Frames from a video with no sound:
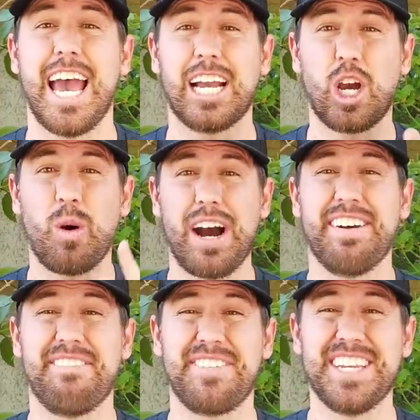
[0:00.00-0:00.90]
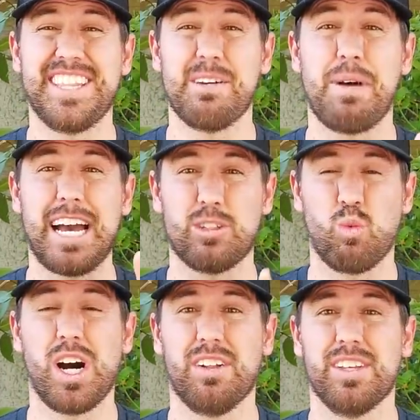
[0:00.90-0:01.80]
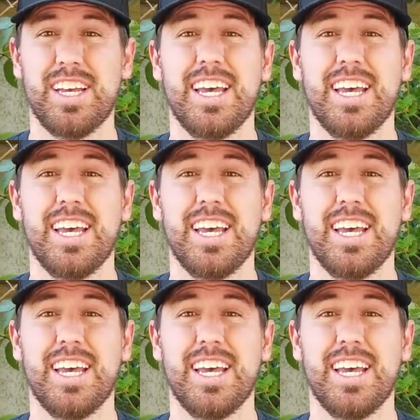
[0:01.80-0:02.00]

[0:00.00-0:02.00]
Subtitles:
and go out and feed them as well.